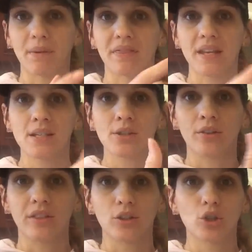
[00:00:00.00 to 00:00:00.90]
But these
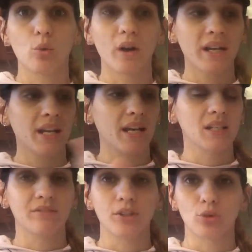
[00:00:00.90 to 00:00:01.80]
are twenty
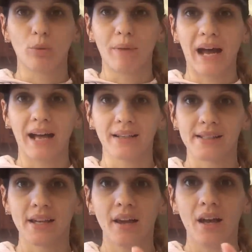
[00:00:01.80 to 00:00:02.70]
individual
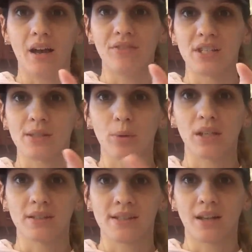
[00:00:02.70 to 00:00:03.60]
bags of the
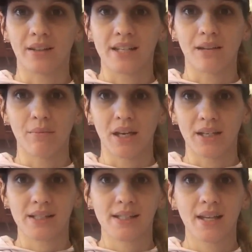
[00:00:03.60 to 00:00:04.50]
sweet and salty
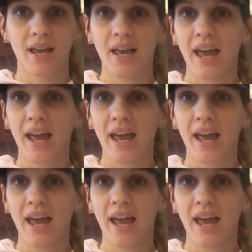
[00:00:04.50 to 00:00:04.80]
mix.